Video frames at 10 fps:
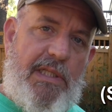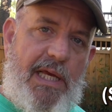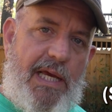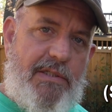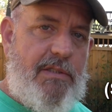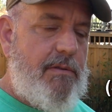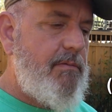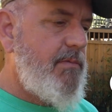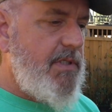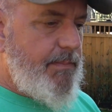class,
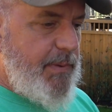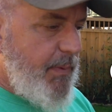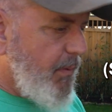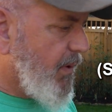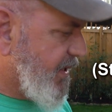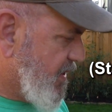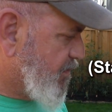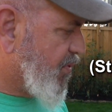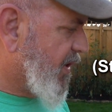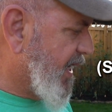something we want to
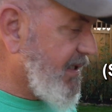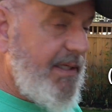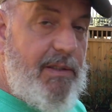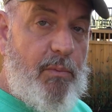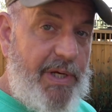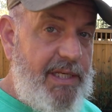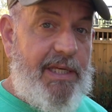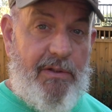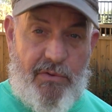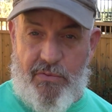spray like the weed
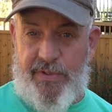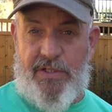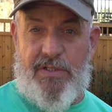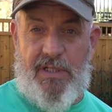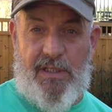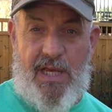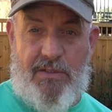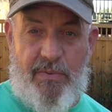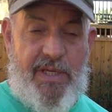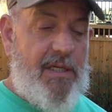killers we just did
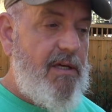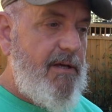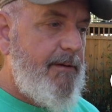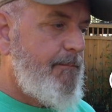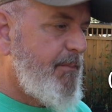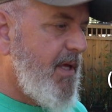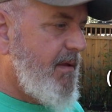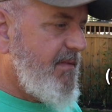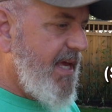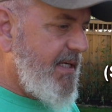last week.
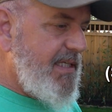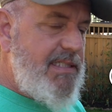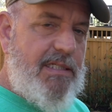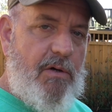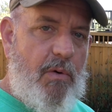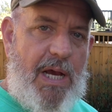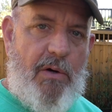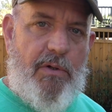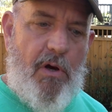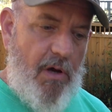That needs to go
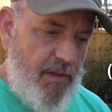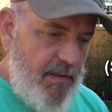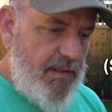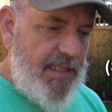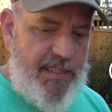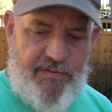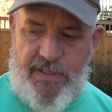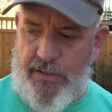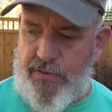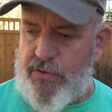out on the leaves
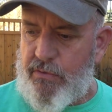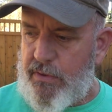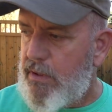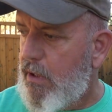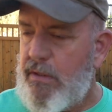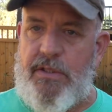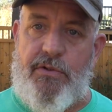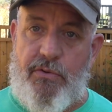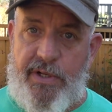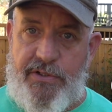in a certain
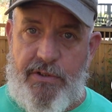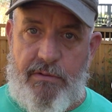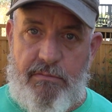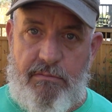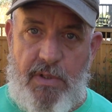concentration.